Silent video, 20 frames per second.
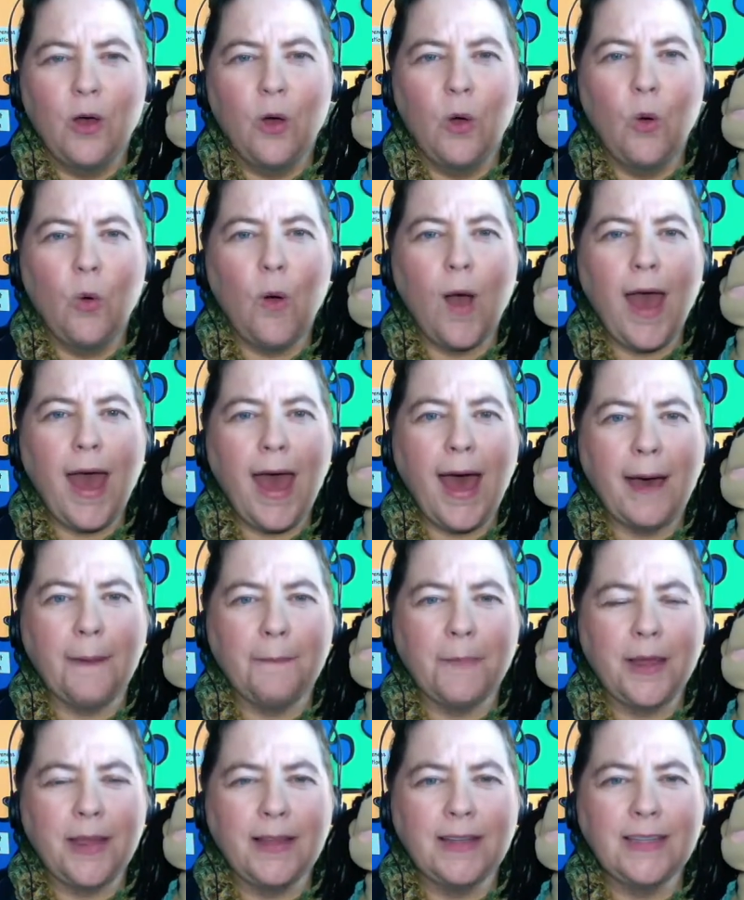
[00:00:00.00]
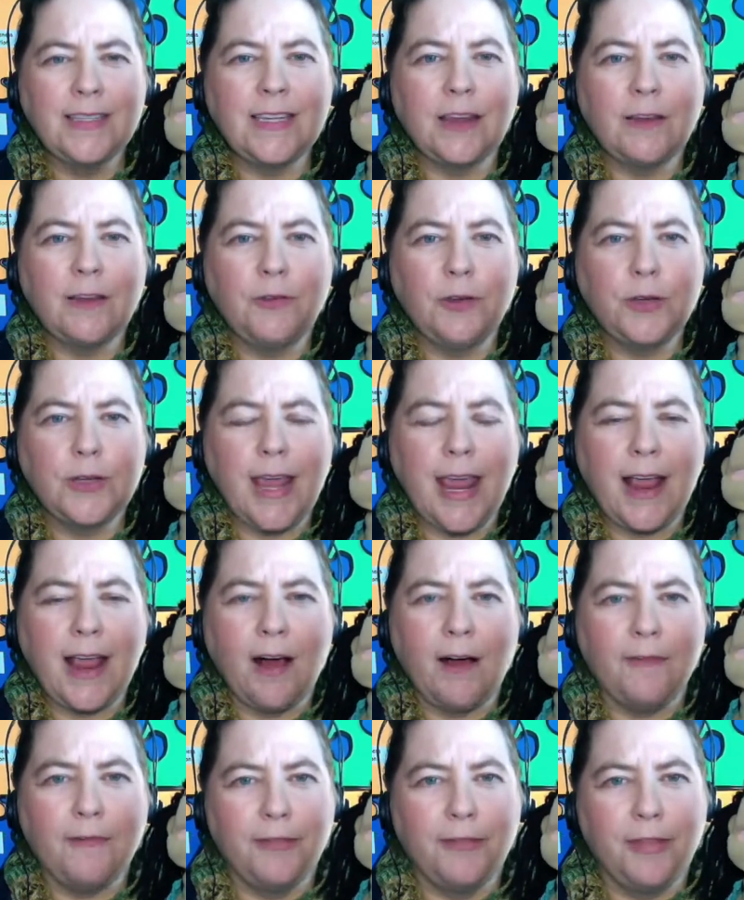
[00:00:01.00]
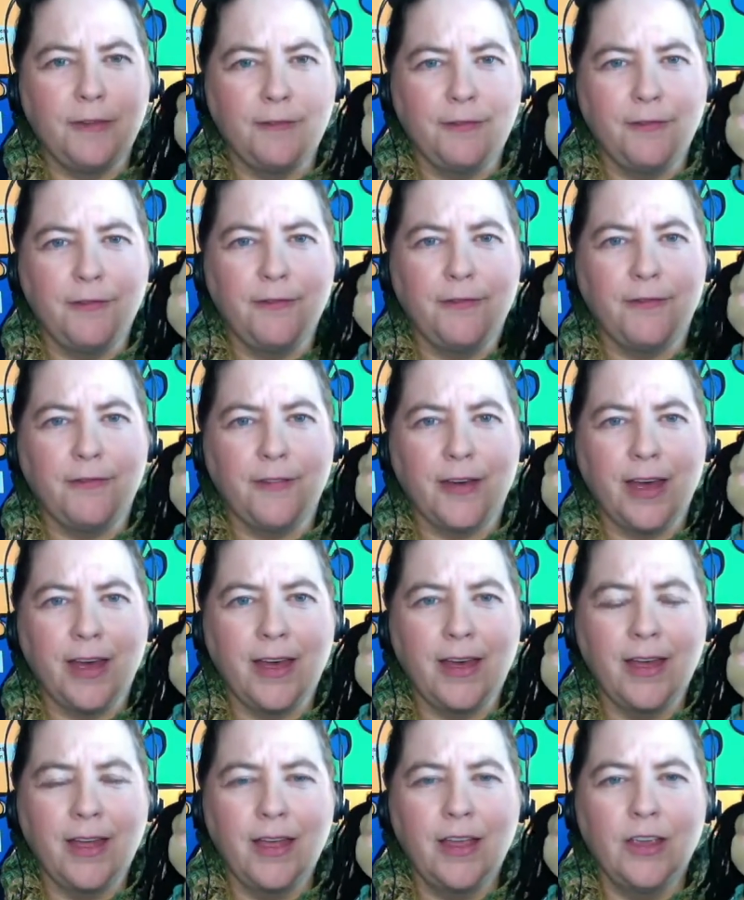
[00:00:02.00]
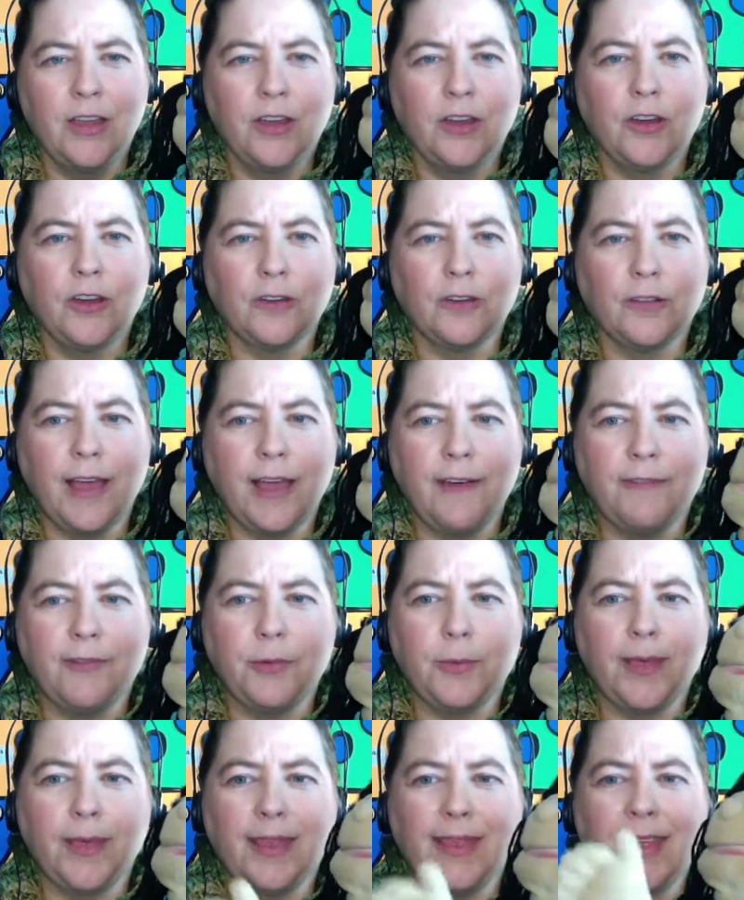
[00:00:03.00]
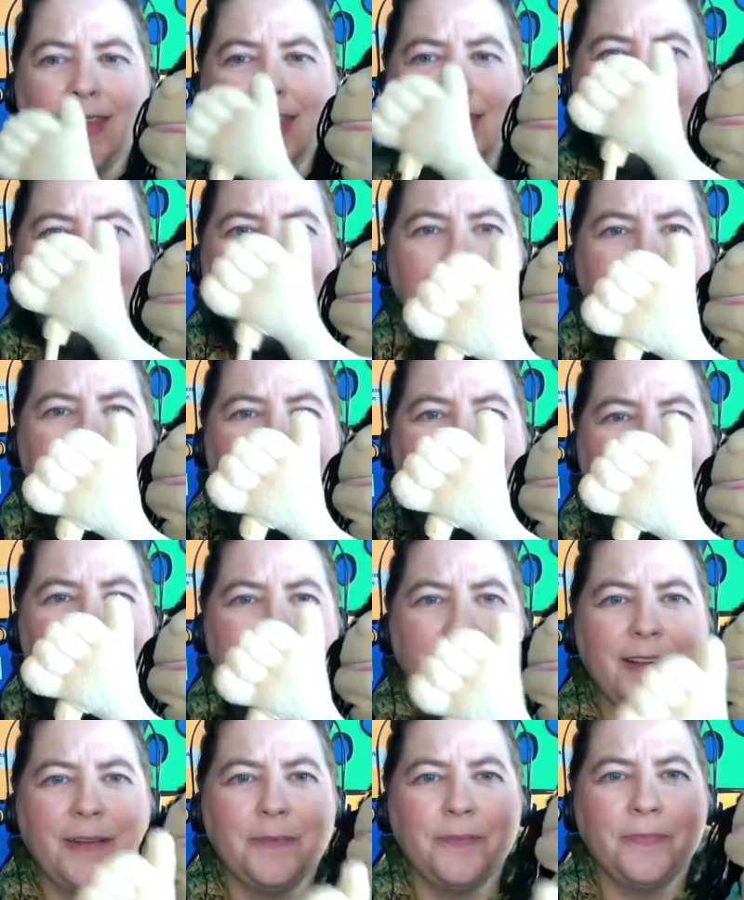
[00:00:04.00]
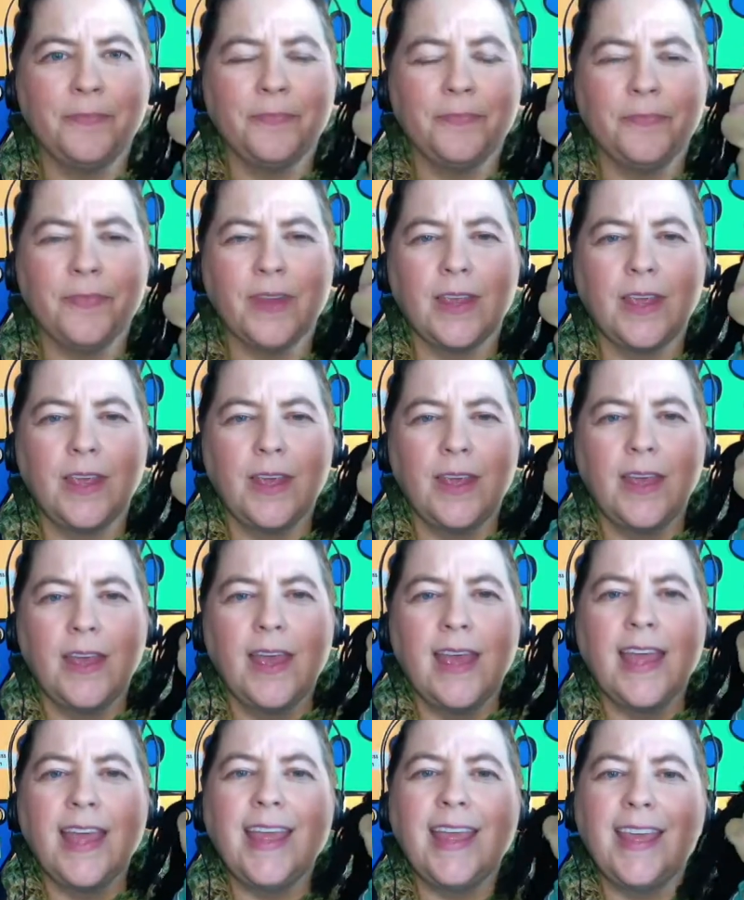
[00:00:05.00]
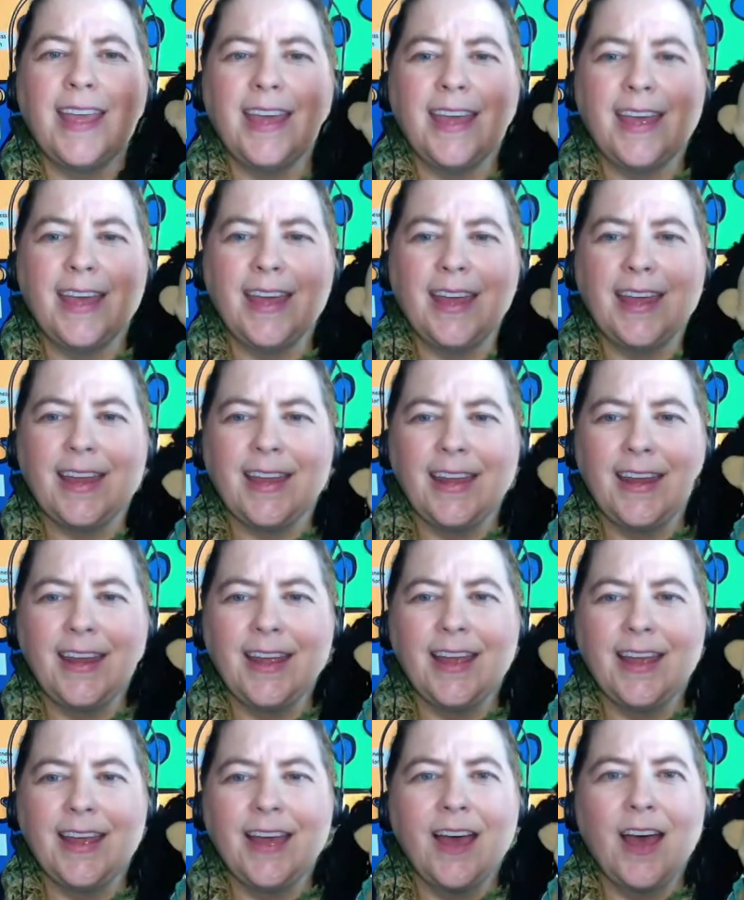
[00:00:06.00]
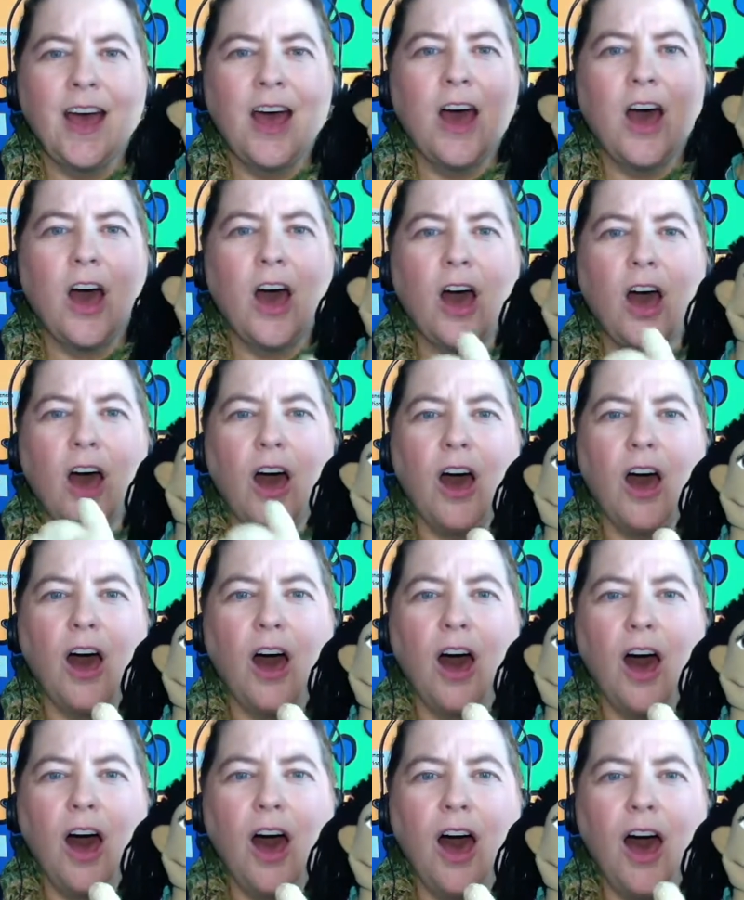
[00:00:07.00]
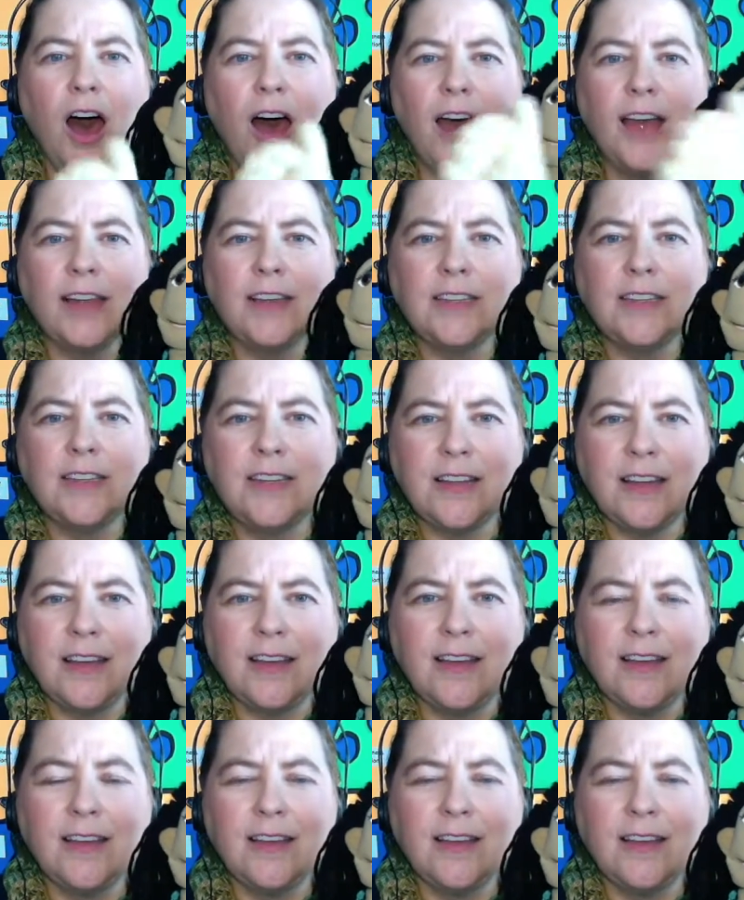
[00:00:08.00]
what happens if you take off the v? You're left with I. In odd,